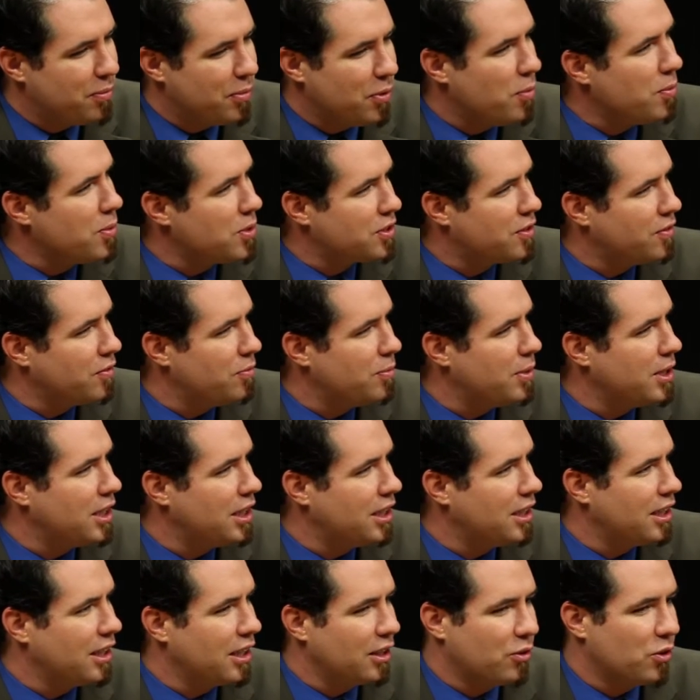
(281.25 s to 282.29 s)
Boomers have
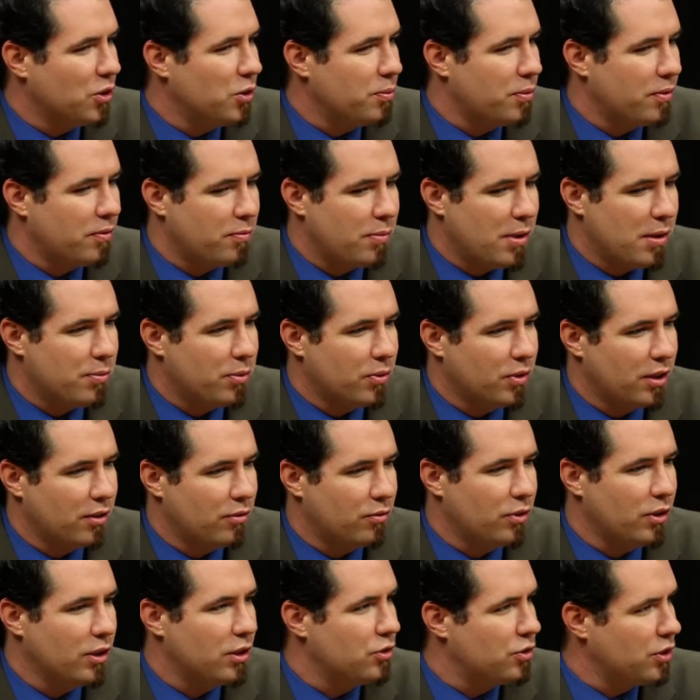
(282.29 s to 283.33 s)
been a group of people that have
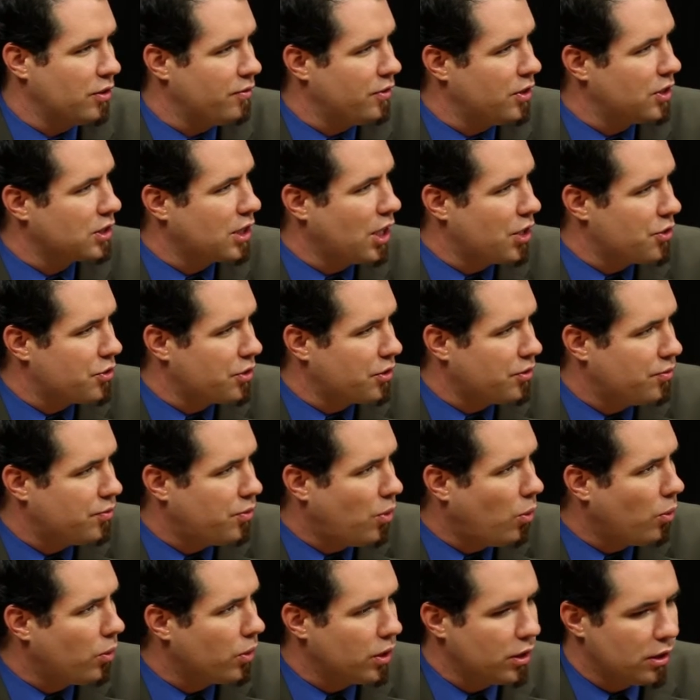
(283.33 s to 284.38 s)
really driven this country
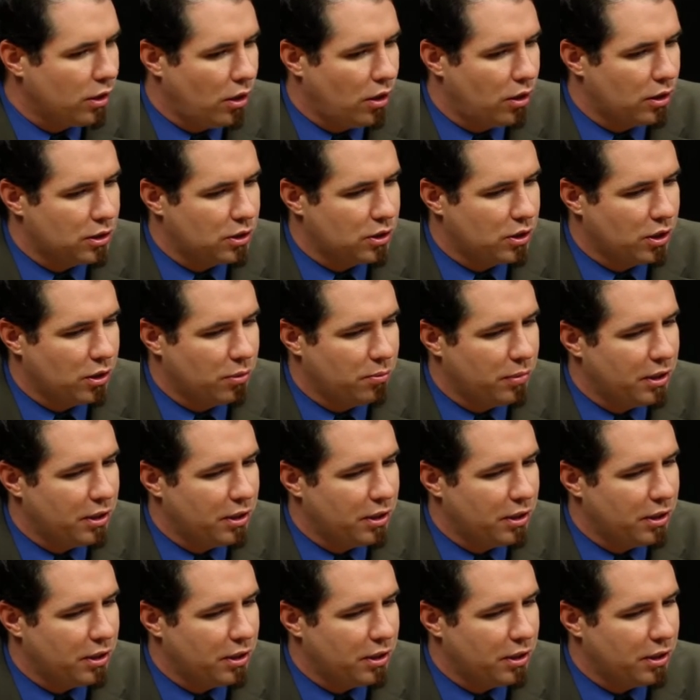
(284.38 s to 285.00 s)
forward long term,